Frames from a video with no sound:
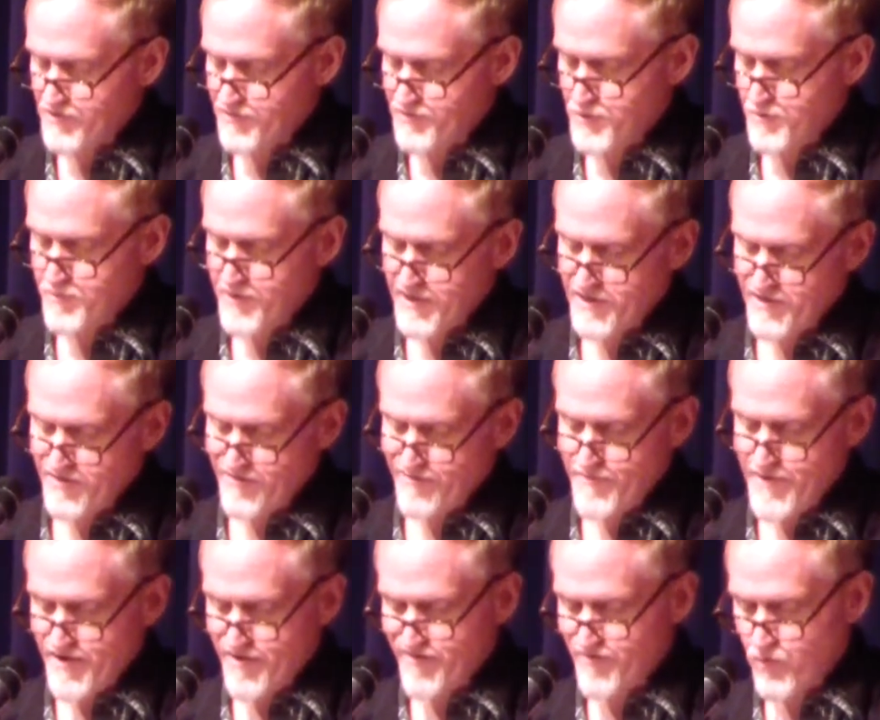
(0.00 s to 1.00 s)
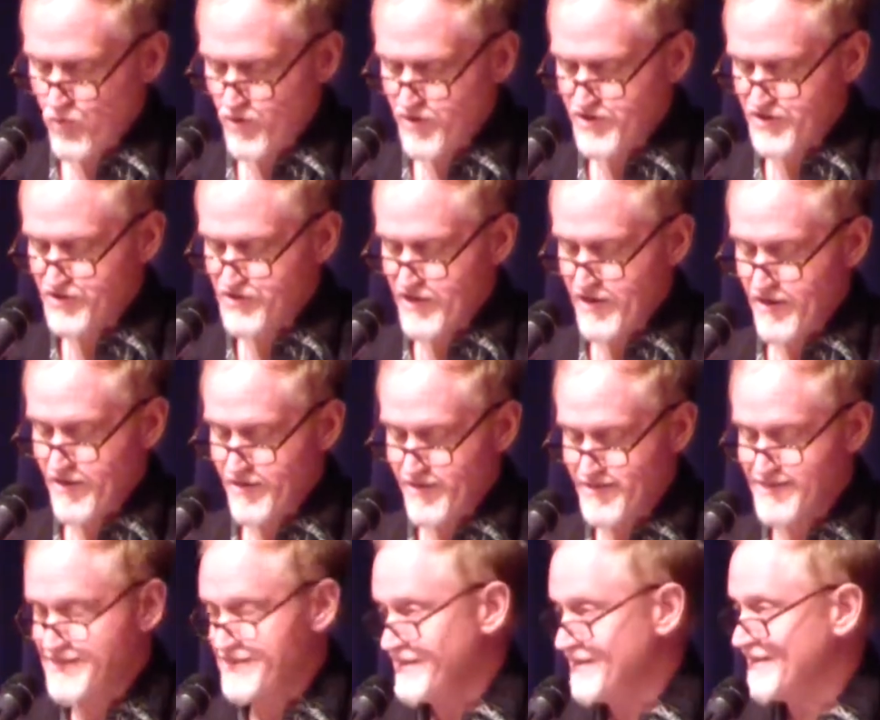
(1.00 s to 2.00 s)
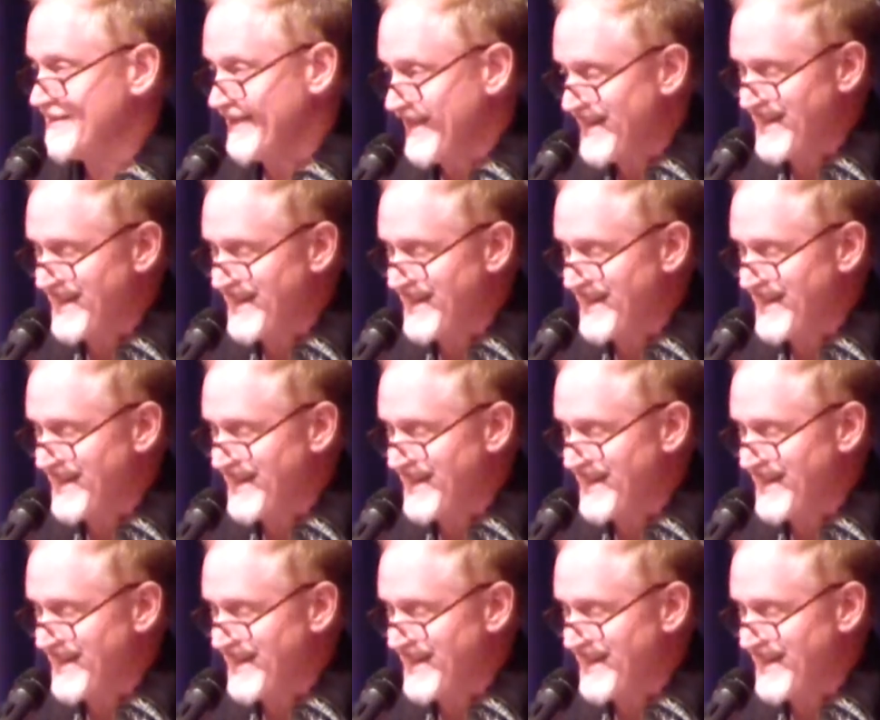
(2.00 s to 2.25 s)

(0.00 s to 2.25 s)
of depictive metaphor to say this is